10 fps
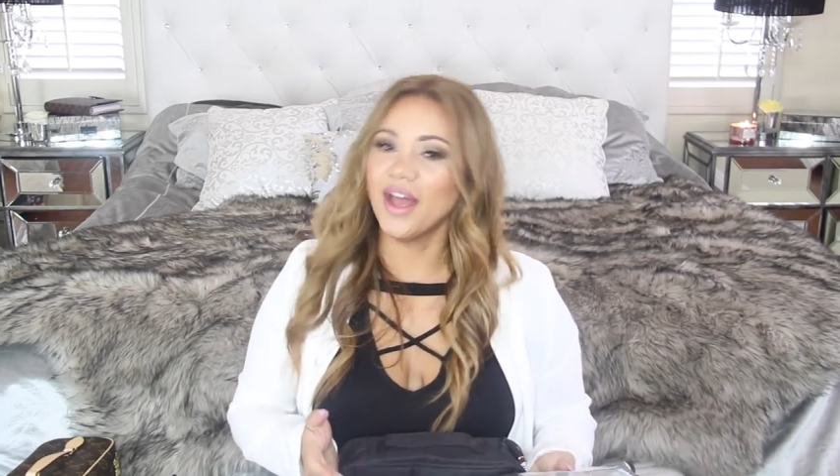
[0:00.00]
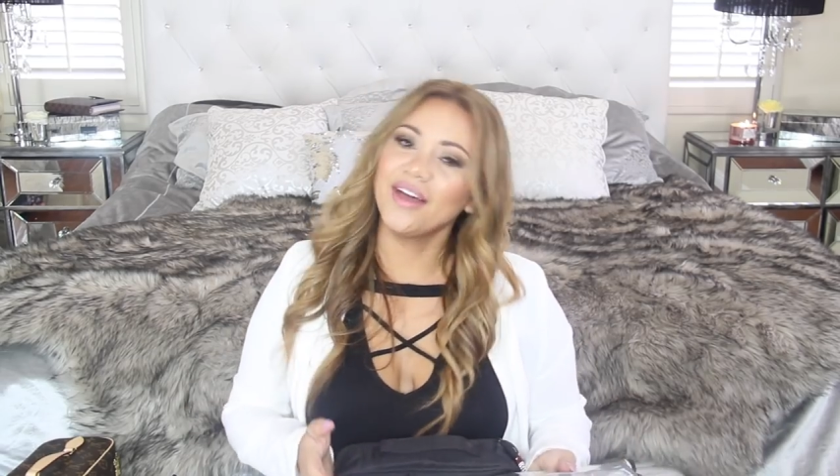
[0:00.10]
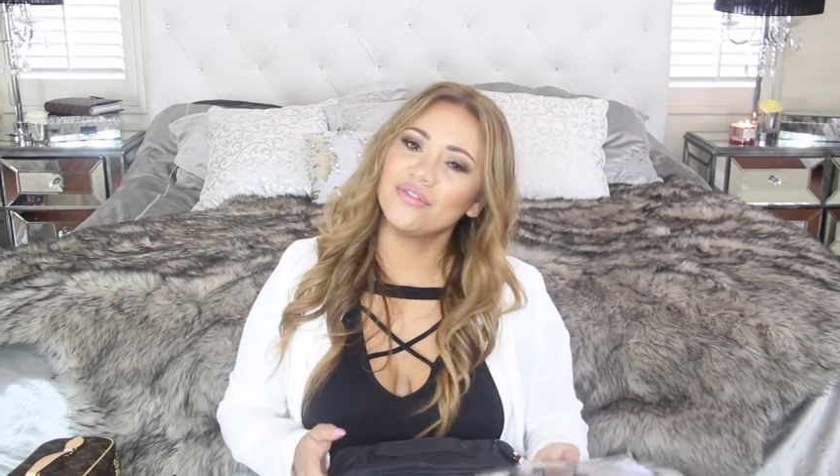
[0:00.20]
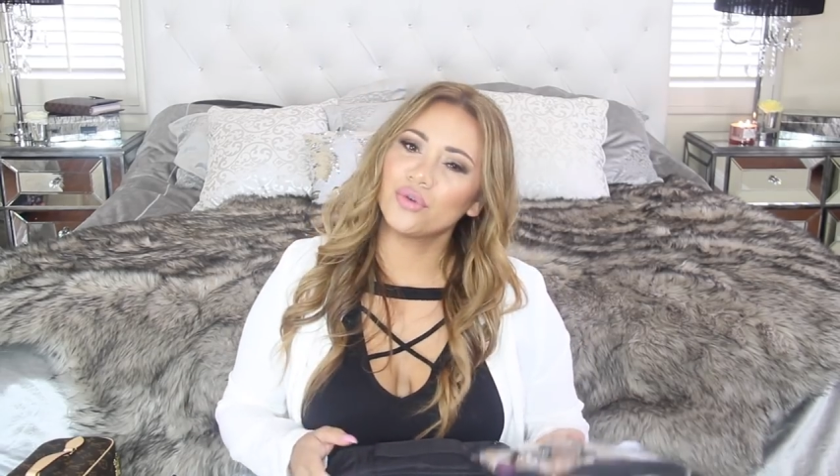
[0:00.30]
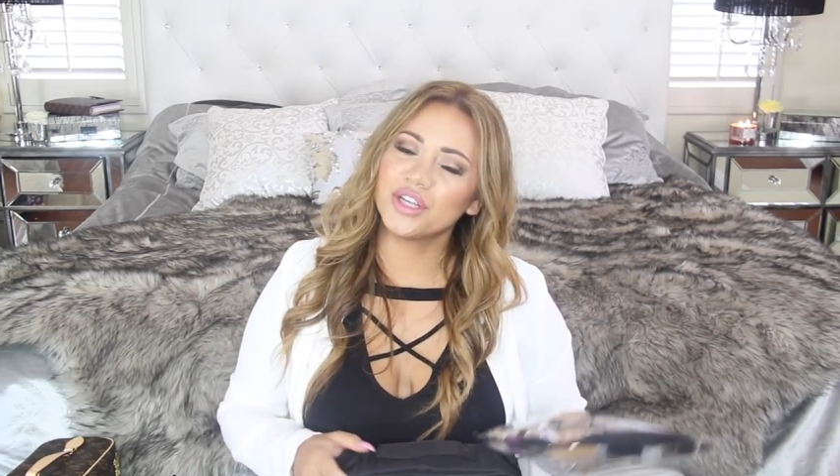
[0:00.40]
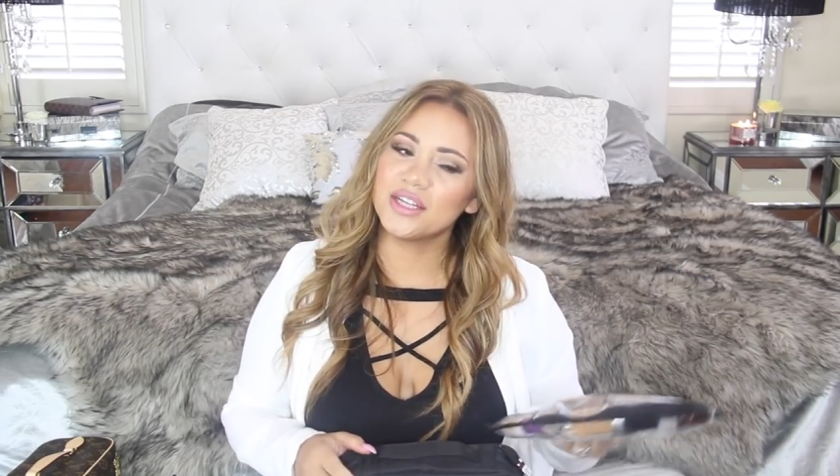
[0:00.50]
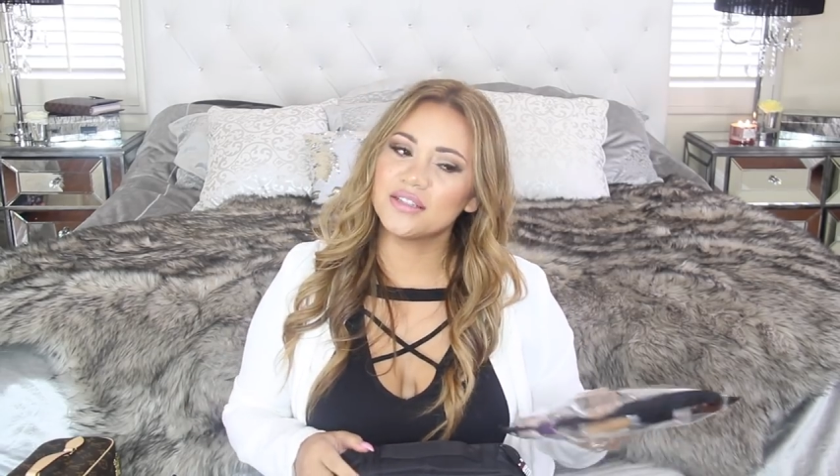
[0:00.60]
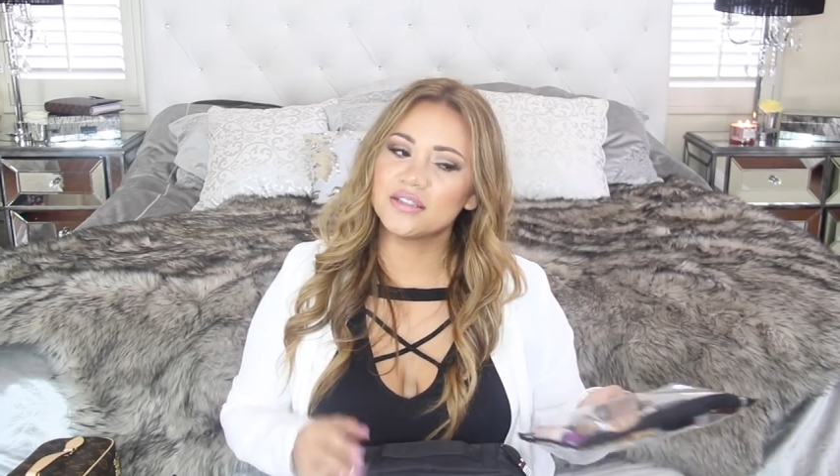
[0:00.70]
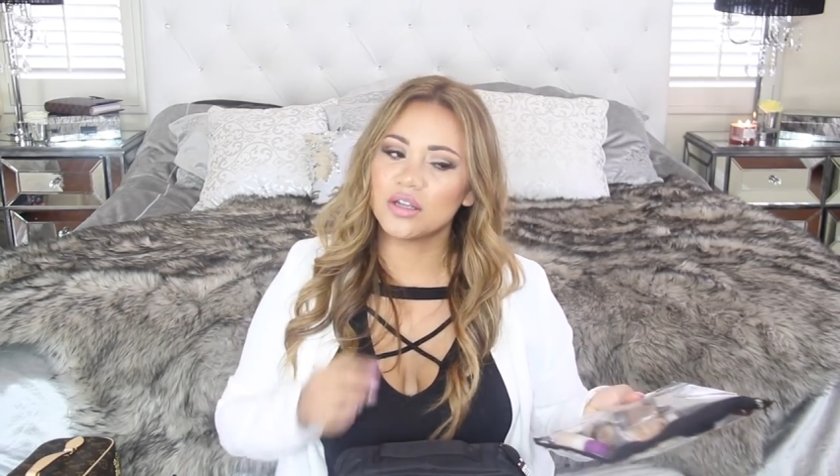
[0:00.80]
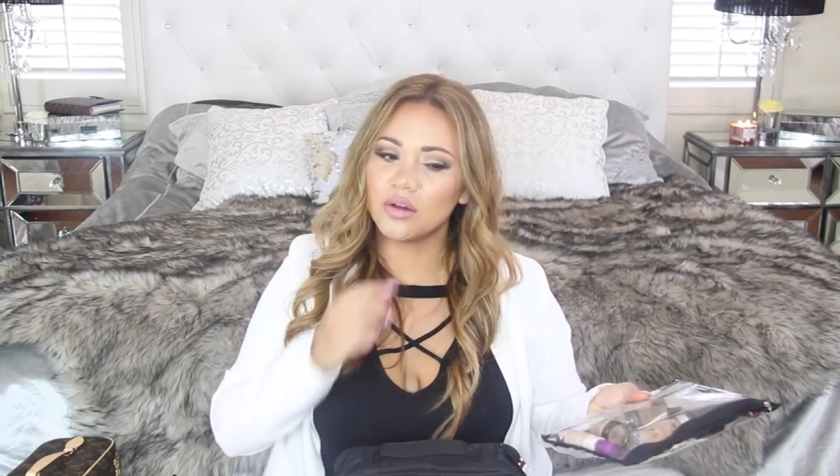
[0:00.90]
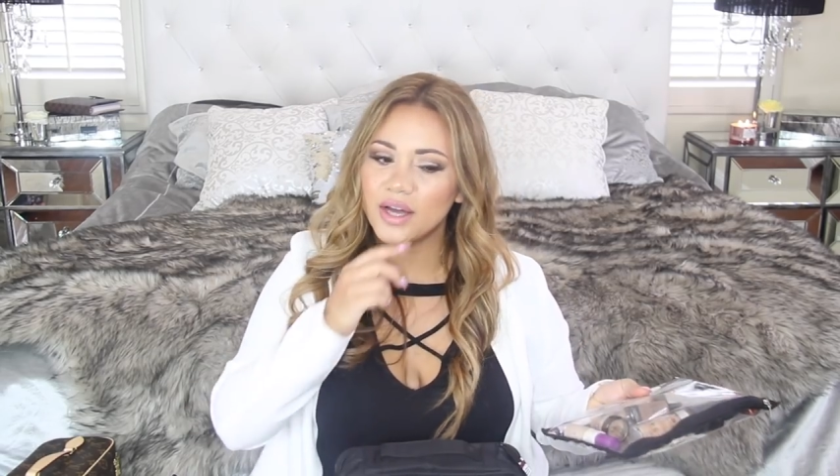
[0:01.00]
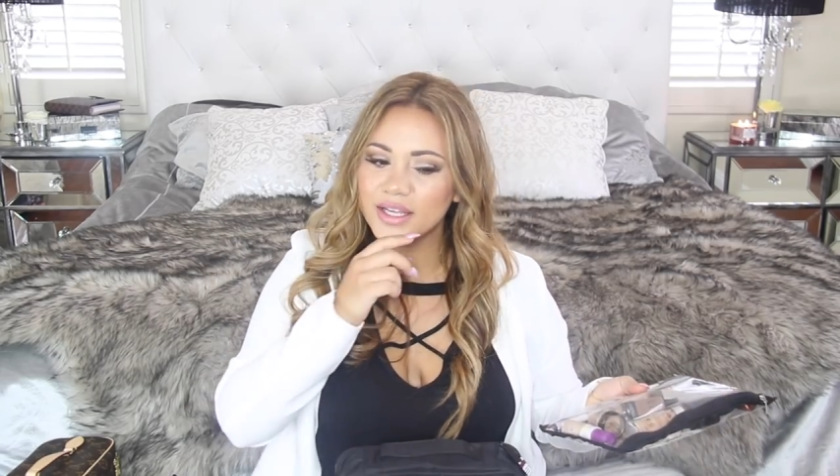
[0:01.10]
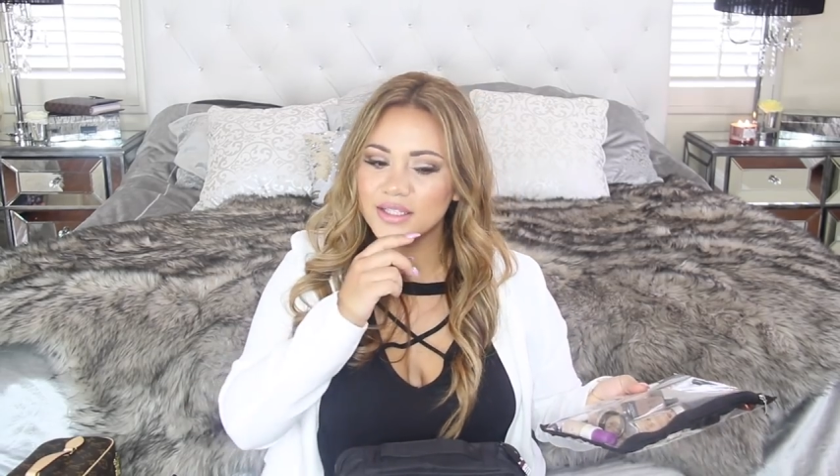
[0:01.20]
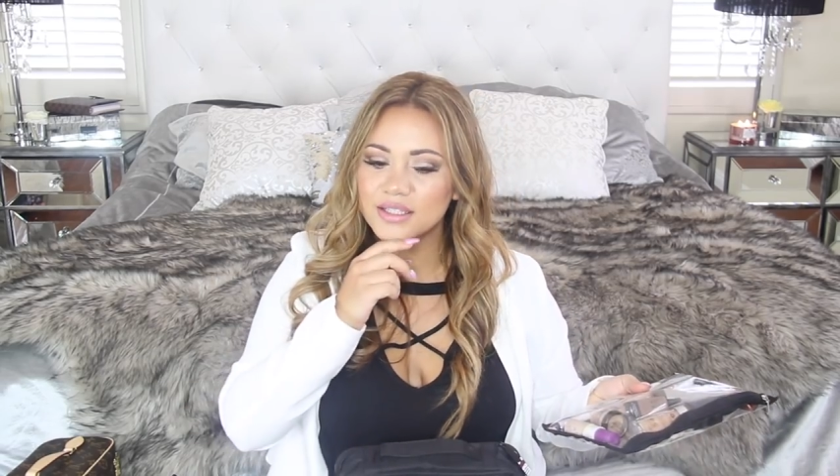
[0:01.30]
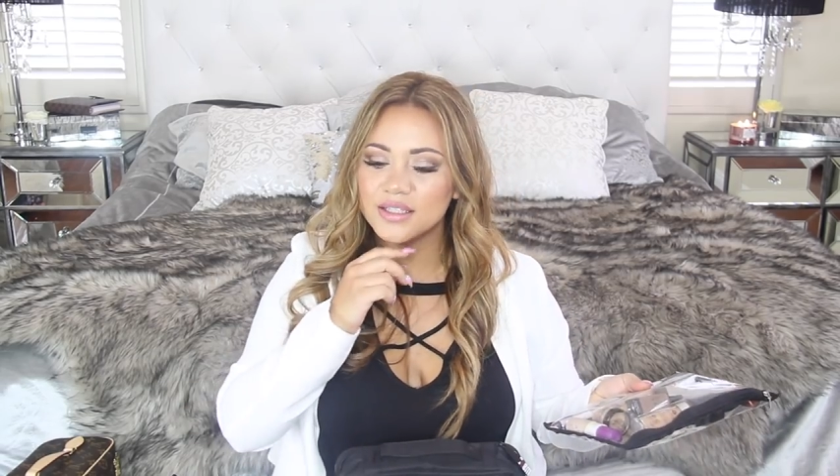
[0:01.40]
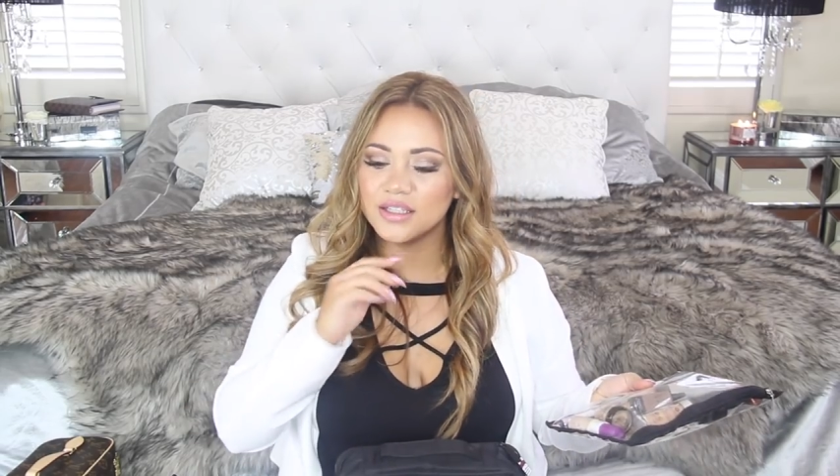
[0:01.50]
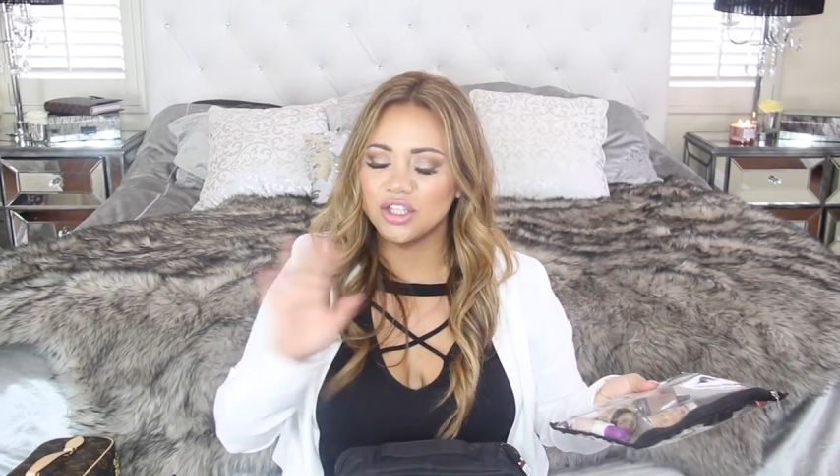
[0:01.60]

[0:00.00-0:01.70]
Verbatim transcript: have 4 kids, so I get to,